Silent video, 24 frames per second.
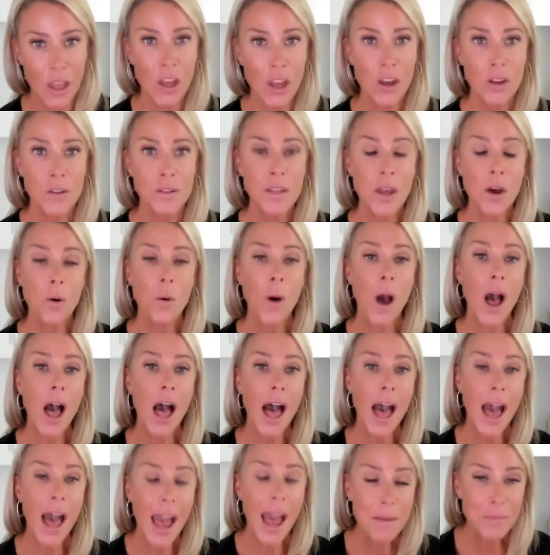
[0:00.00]
So
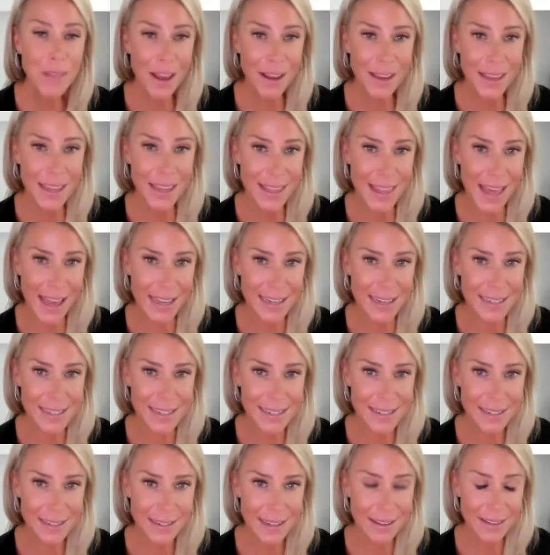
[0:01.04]
I'm lucky that, in,
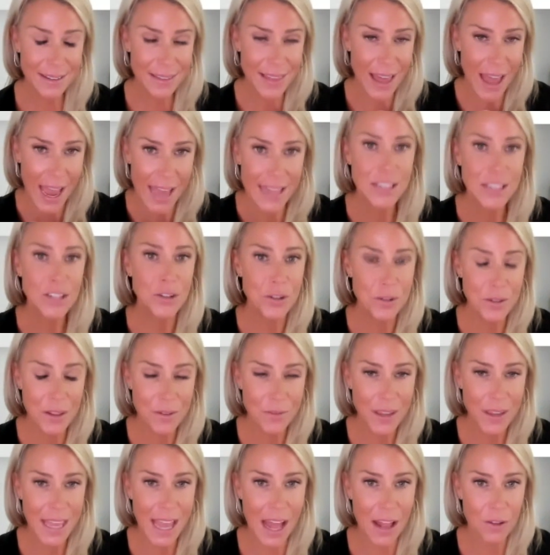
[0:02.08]
that I do live
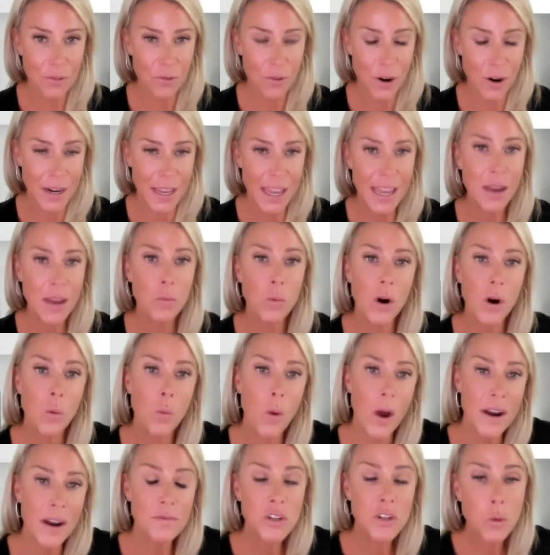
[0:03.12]
in California, and we're
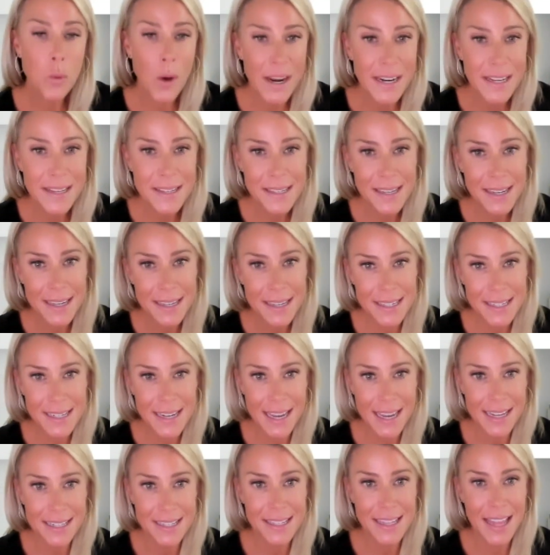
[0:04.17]
one of twenty-six
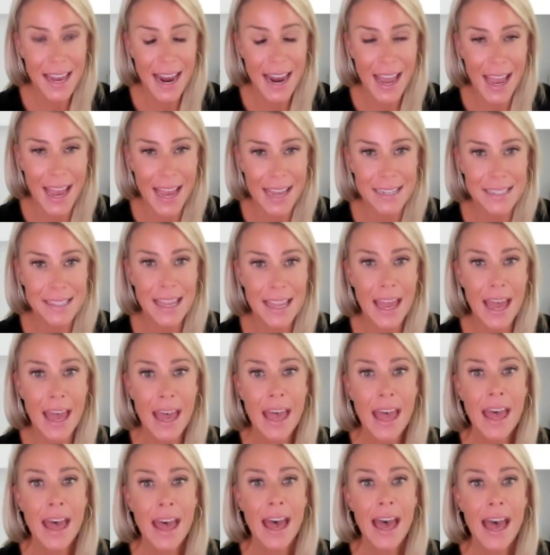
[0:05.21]
states that has
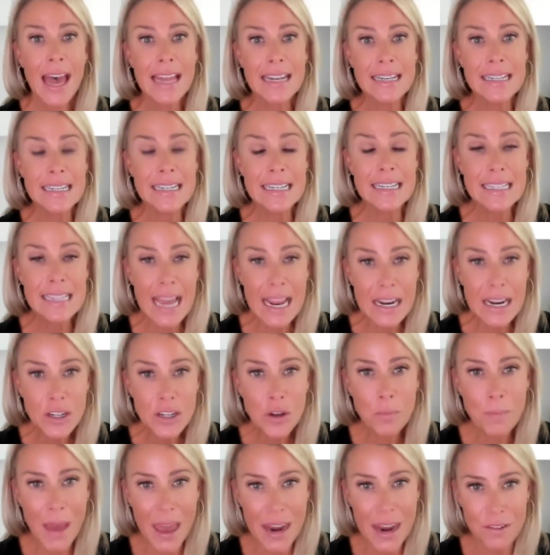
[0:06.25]
a
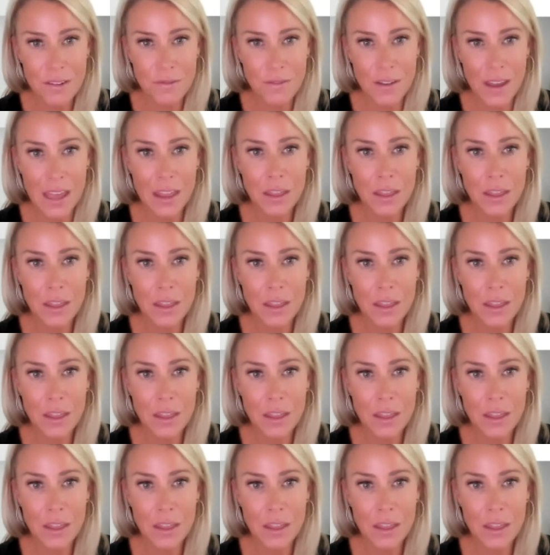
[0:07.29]
dental benefit